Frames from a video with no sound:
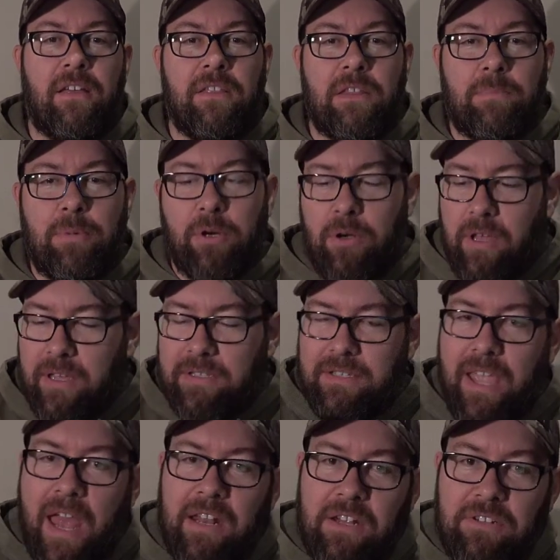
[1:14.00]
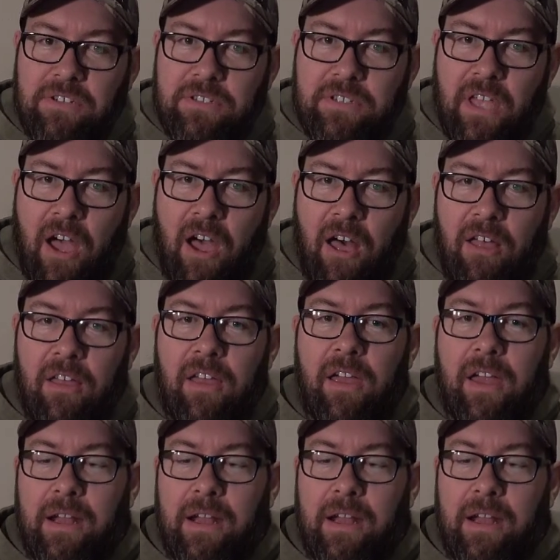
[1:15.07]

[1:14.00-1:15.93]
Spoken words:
The boot is 10 inches tall,